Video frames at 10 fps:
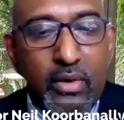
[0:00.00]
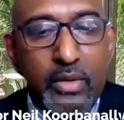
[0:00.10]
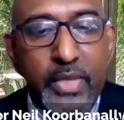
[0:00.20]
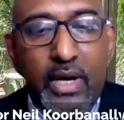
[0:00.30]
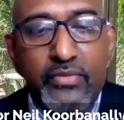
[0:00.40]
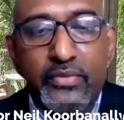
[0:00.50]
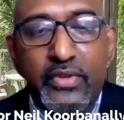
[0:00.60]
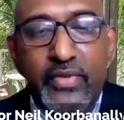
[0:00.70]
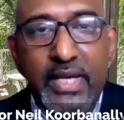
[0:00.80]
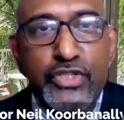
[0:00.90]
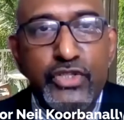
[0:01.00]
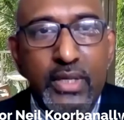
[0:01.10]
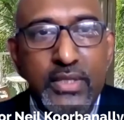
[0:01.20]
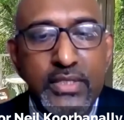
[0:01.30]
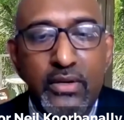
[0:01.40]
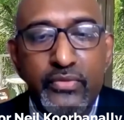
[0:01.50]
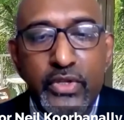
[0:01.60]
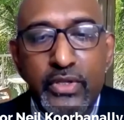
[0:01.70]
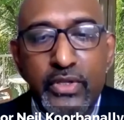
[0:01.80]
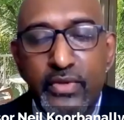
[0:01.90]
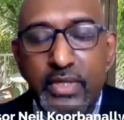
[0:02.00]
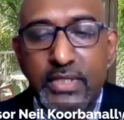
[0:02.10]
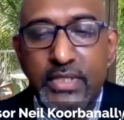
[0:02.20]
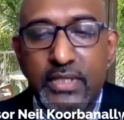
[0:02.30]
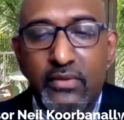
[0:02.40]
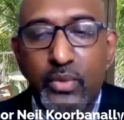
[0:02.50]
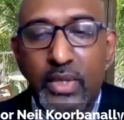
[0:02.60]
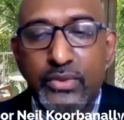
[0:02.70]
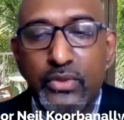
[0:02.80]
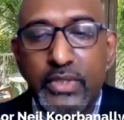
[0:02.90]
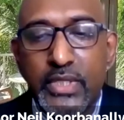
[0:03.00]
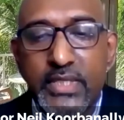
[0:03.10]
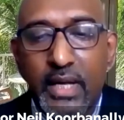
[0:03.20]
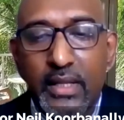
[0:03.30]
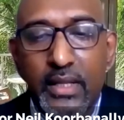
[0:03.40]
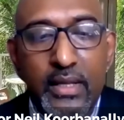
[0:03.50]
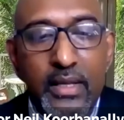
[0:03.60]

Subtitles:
On behalf of the Vice Chancellor of the University of KwaZulu-Natal,